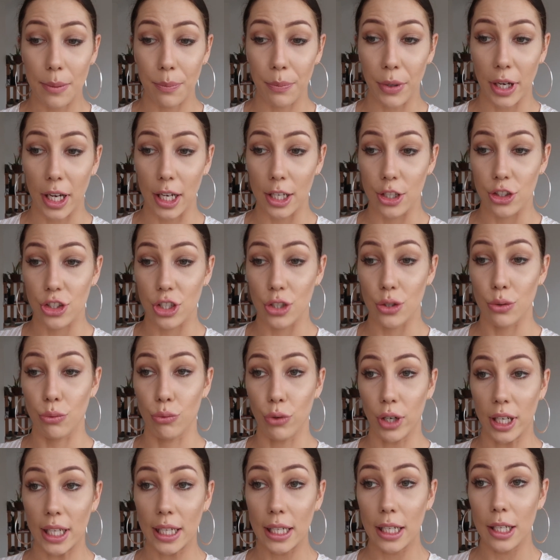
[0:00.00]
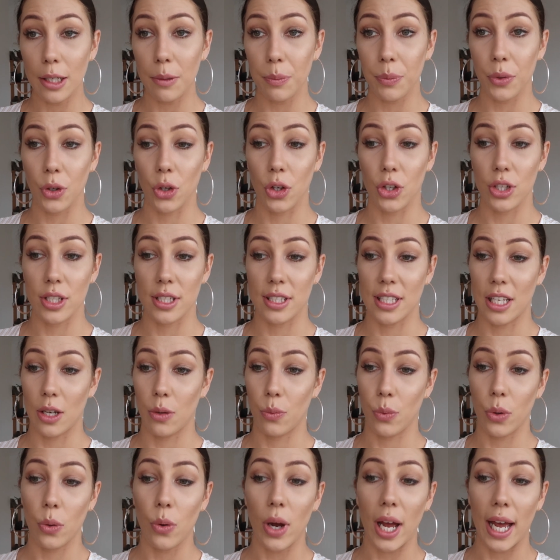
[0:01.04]
but just read it because they
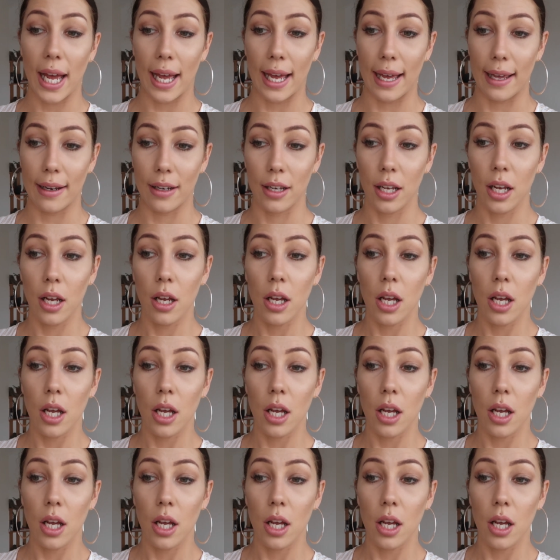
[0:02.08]
will add